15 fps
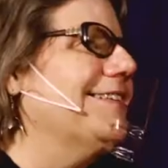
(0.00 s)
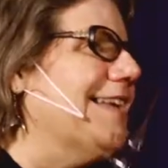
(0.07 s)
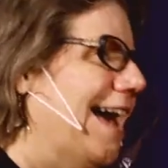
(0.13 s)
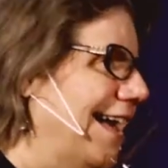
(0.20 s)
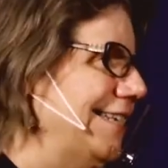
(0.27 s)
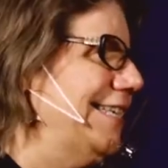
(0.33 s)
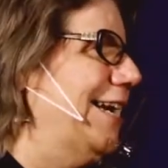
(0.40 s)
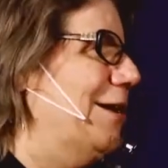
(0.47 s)

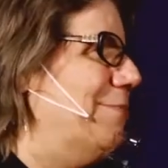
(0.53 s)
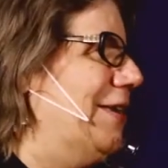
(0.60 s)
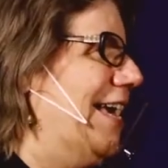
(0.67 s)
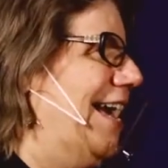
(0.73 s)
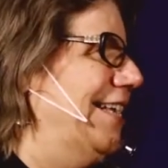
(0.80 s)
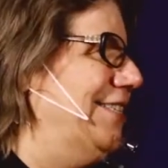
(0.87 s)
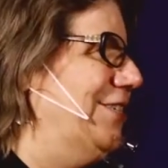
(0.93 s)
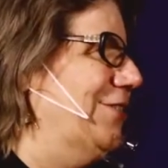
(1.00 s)
not
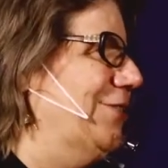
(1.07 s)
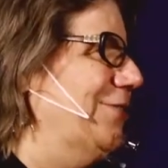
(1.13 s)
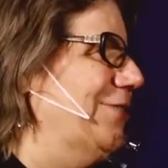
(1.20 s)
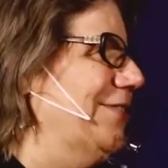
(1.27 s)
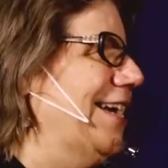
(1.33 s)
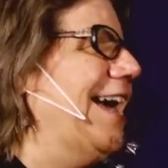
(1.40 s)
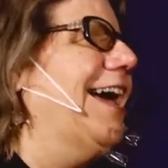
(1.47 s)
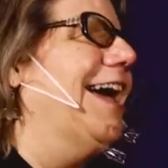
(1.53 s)
typecast you
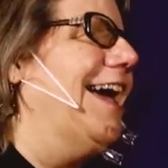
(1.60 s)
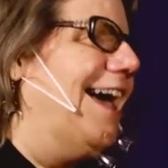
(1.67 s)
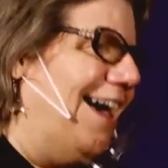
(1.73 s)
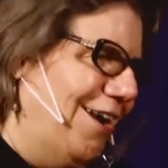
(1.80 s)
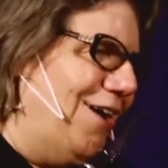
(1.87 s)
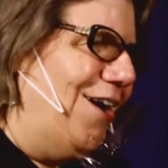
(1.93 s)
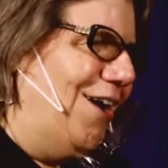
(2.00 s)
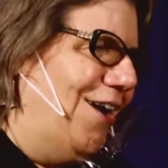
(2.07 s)

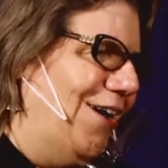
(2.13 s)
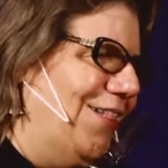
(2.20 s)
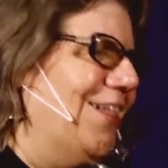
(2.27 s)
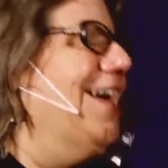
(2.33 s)
at all.